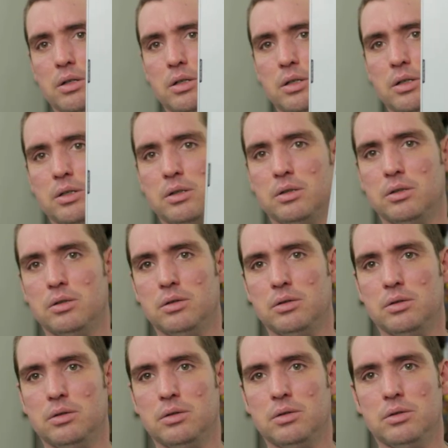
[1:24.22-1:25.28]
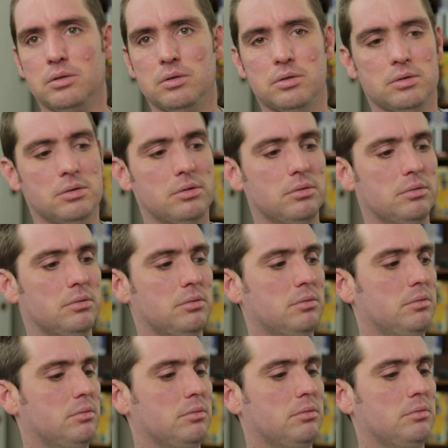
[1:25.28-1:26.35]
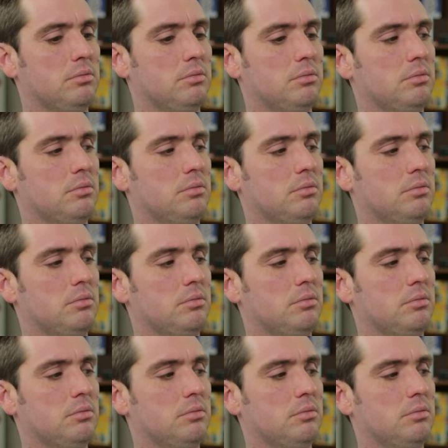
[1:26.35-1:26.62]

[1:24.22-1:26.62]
(no one is talking)